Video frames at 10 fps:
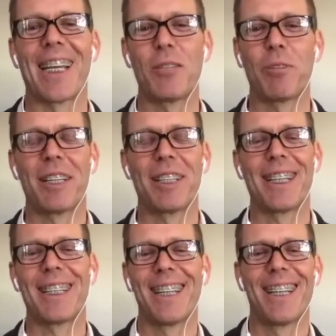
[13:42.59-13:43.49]
He went
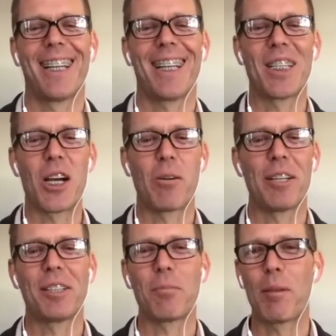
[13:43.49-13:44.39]
in, you know,
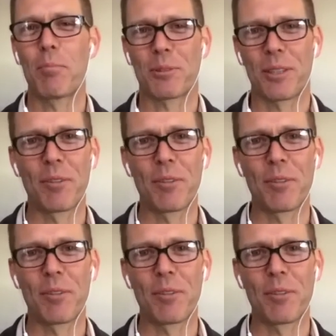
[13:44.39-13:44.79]
into people's